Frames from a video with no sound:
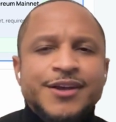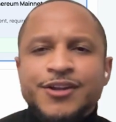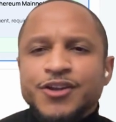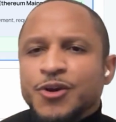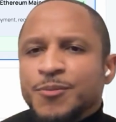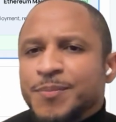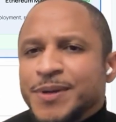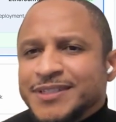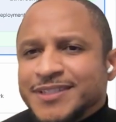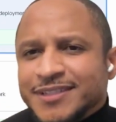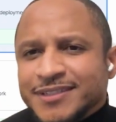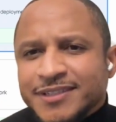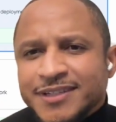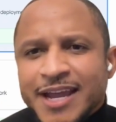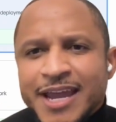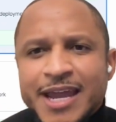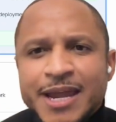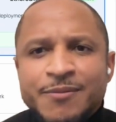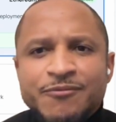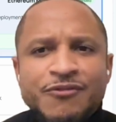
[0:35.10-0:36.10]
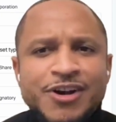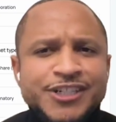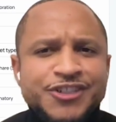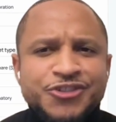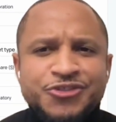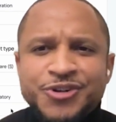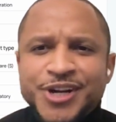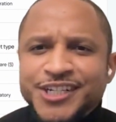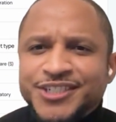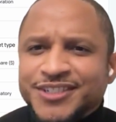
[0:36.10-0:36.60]
Your business name,
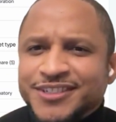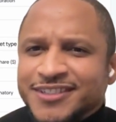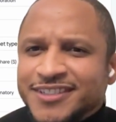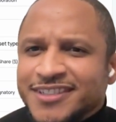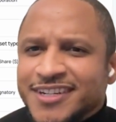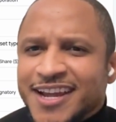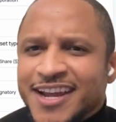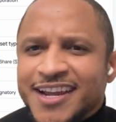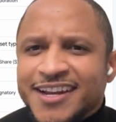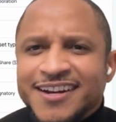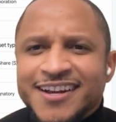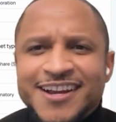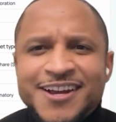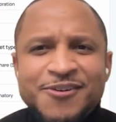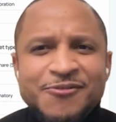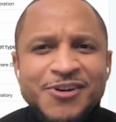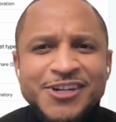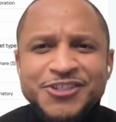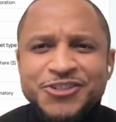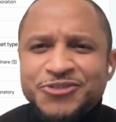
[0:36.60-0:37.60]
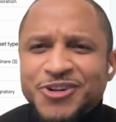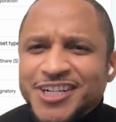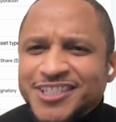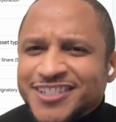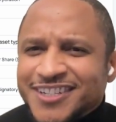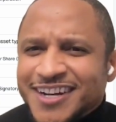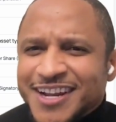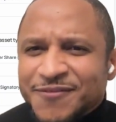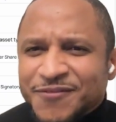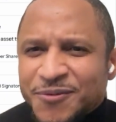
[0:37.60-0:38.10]
registration state,
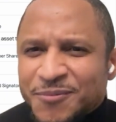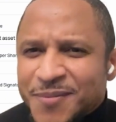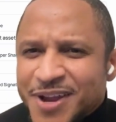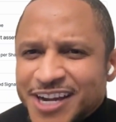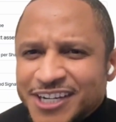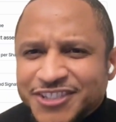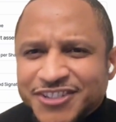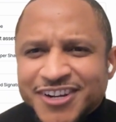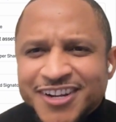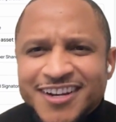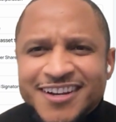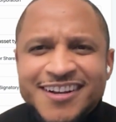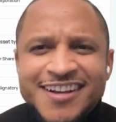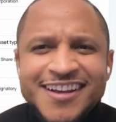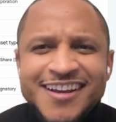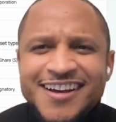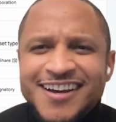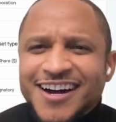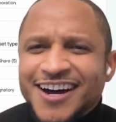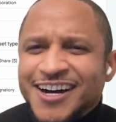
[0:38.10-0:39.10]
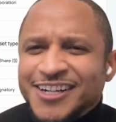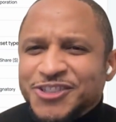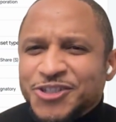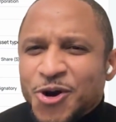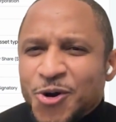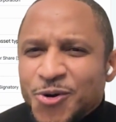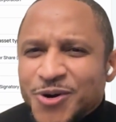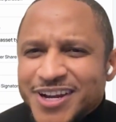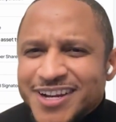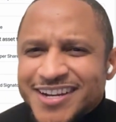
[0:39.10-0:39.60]
registration information,
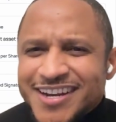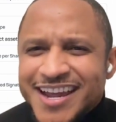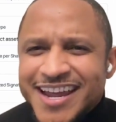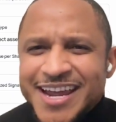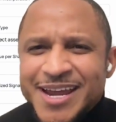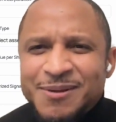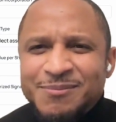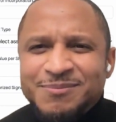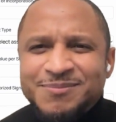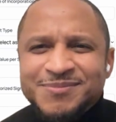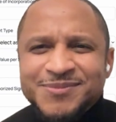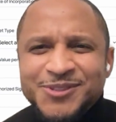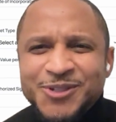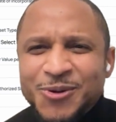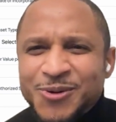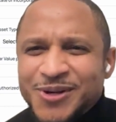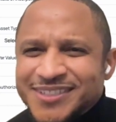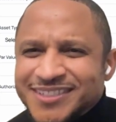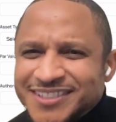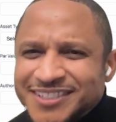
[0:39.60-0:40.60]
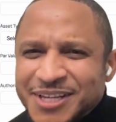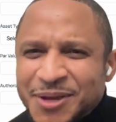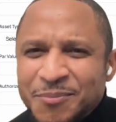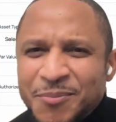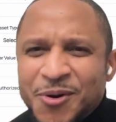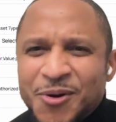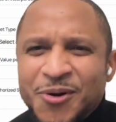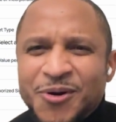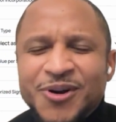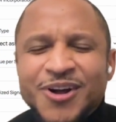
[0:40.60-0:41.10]
token name, token
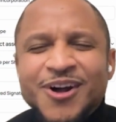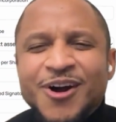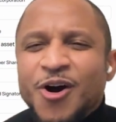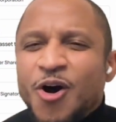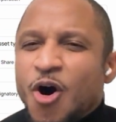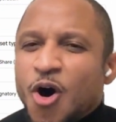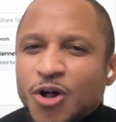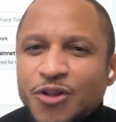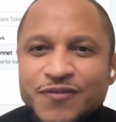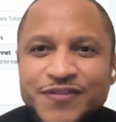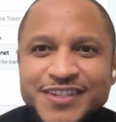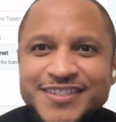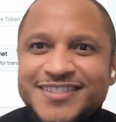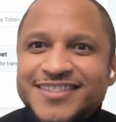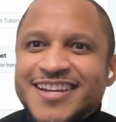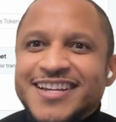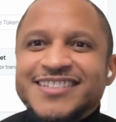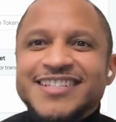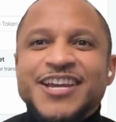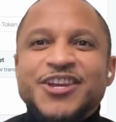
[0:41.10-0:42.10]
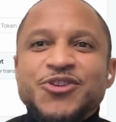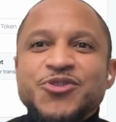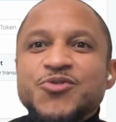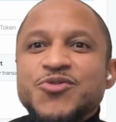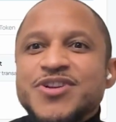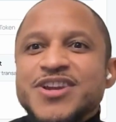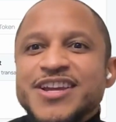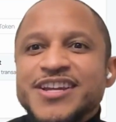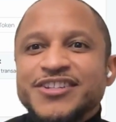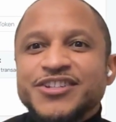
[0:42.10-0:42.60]
symbol, all of these things that you
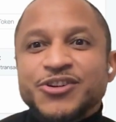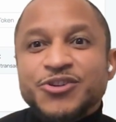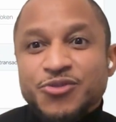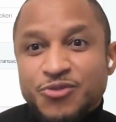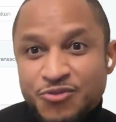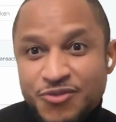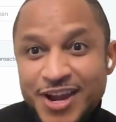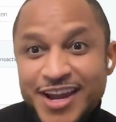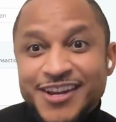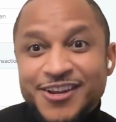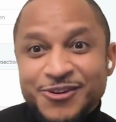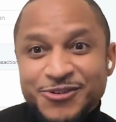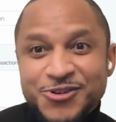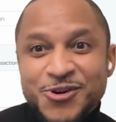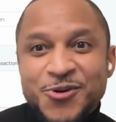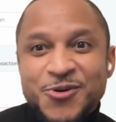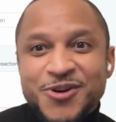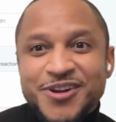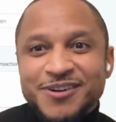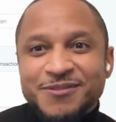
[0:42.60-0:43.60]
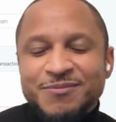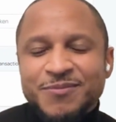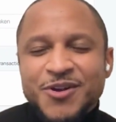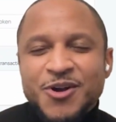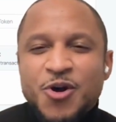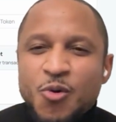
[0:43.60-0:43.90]
need to create your token.